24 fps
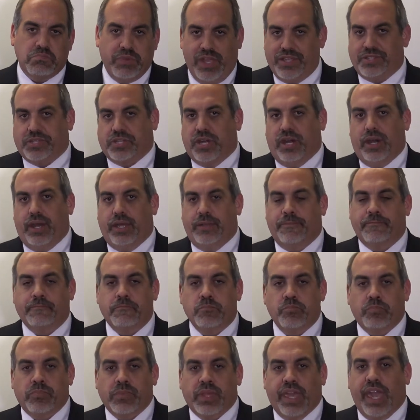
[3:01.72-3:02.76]
is good.
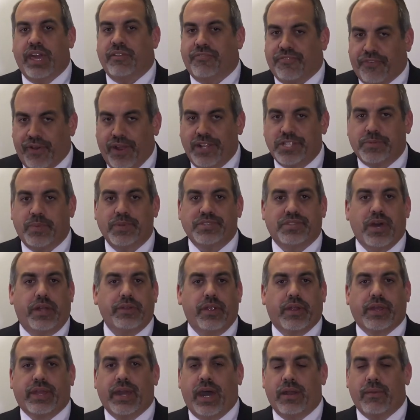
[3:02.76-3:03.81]
Infringements on
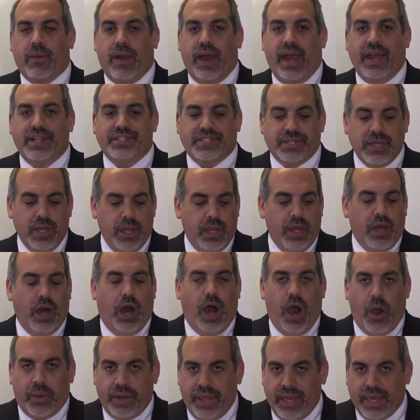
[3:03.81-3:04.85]
your gun rights,
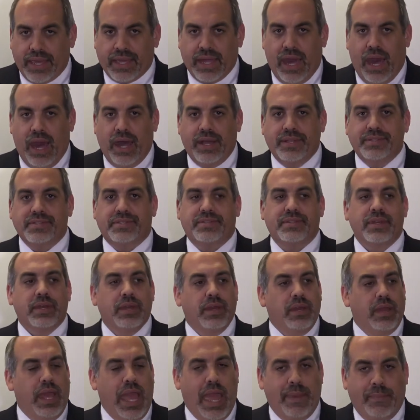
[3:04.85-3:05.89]
owning guns,
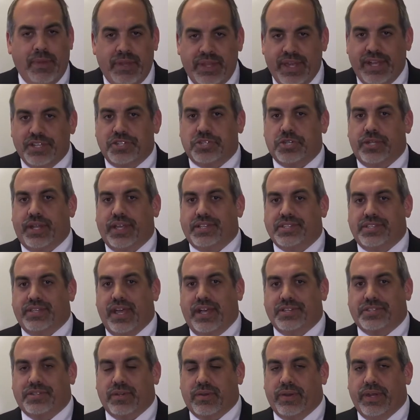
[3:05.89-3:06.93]
ammunition,
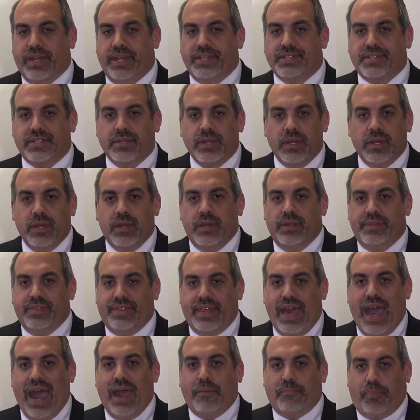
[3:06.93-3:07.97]
accessories,
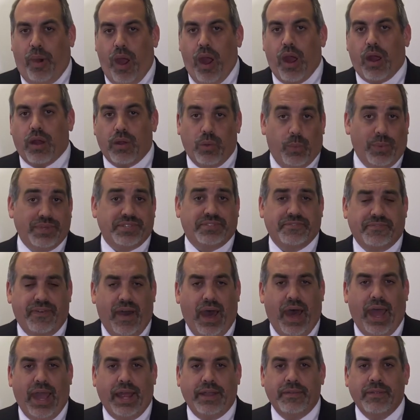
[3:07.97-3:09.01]
that part was
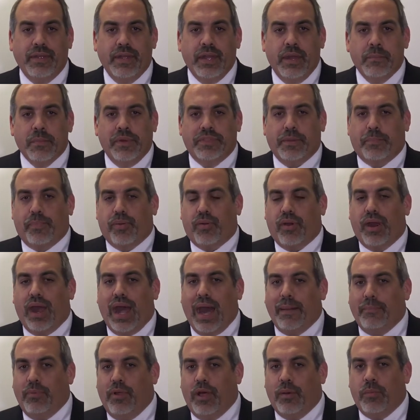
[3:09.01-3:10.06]
fine. But the
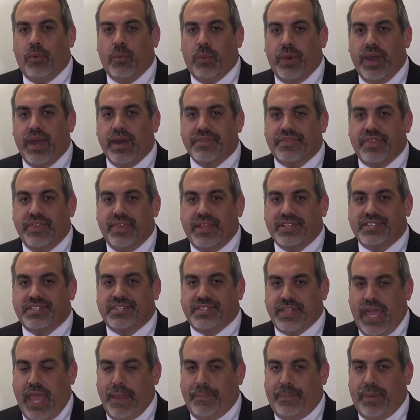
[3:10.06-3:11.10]
problem with the
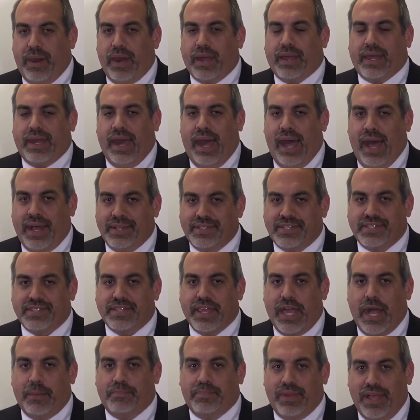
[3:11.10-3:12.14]
SEPA
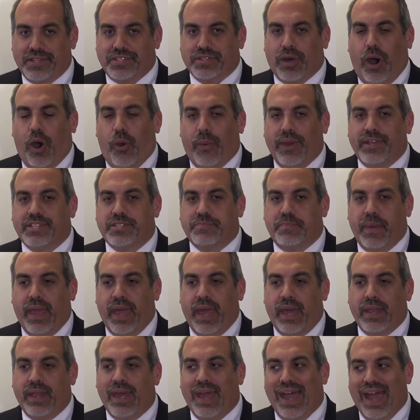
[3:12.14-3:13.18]
concept has always
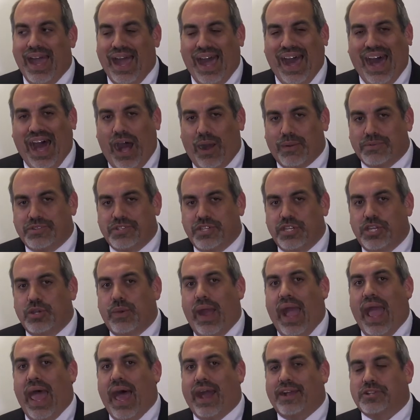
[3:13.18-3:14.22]
been, how do
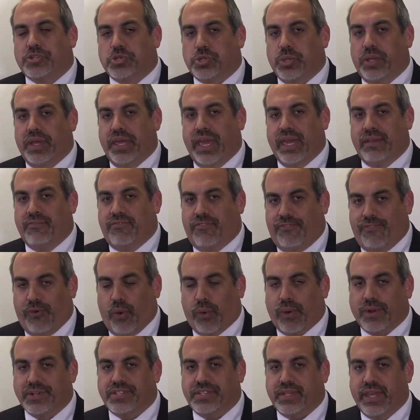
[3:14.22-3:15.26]
you actually
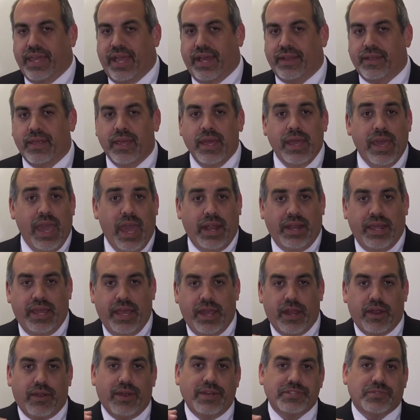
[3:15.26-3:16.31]
enforce it? And
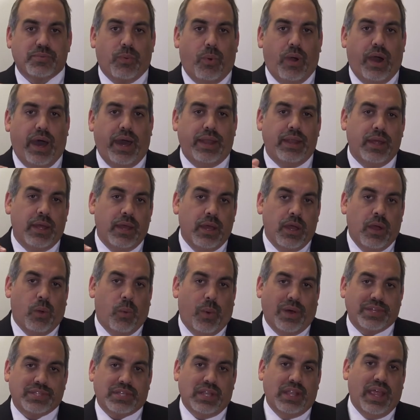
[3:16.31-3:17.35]
here is what
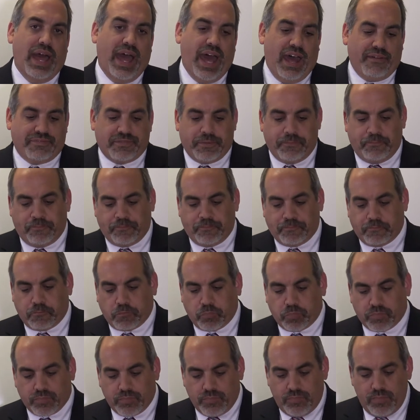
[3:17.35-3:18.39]
was left
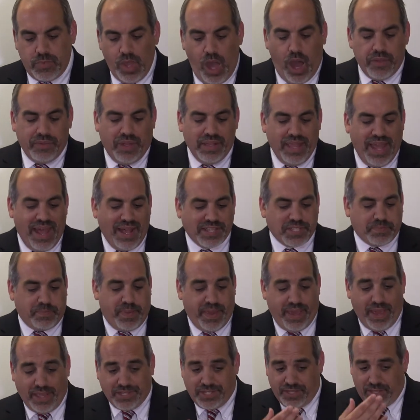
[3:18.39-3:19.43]
on the last
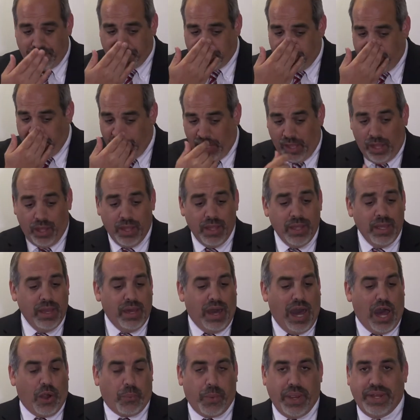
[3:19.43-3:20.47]
page of this bill.
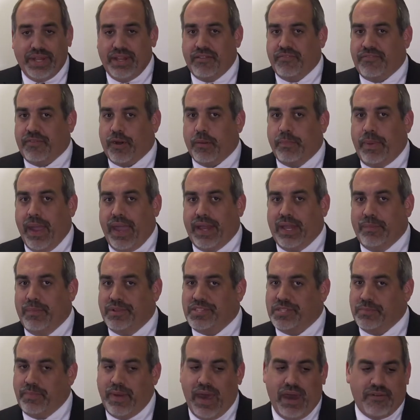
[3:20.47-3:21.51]
I'll read it verbatim.
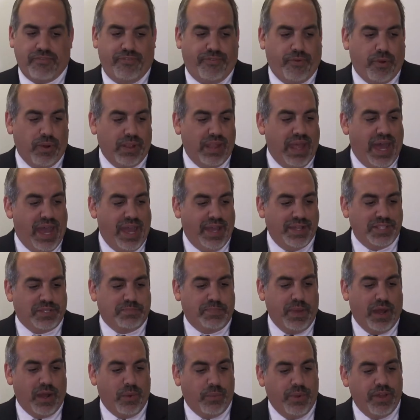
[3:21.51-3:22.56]
It's about 4 lines.
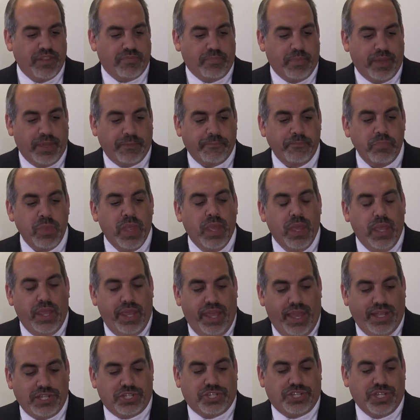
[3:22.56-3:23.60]
Bear with me.
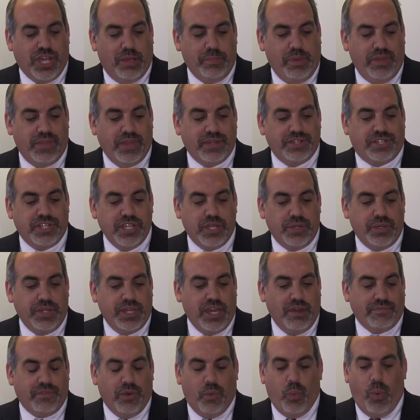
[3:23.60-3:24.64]
It shall be the duty
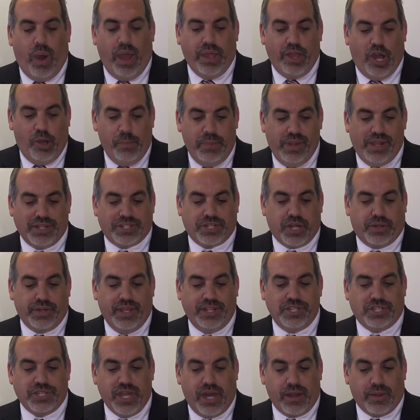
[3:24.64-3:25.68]
of the Wyoming Attorney
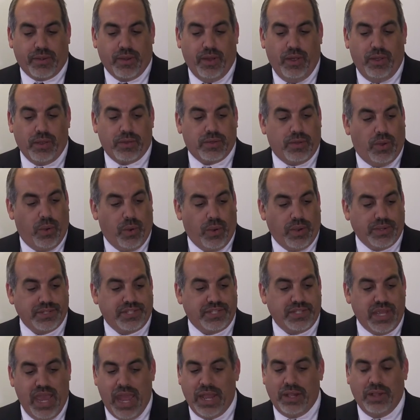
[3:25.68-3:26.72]
General,
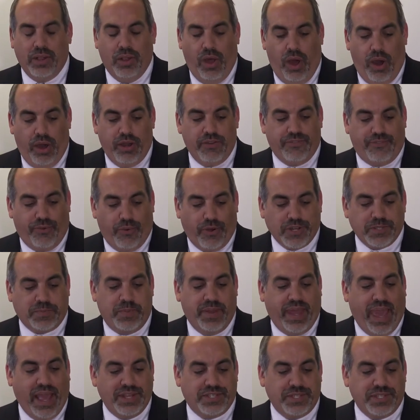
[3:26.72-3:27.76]
courts, and law
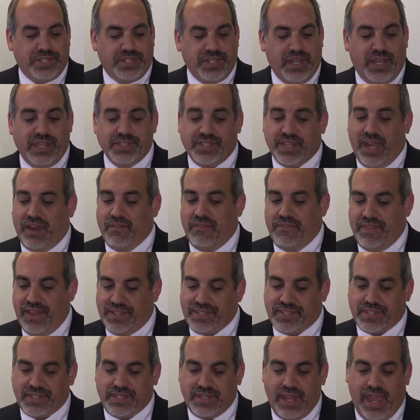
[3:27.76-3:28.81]
enforcement agencies of
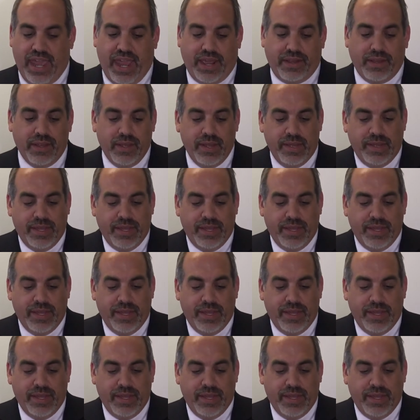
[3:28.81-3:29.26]
this state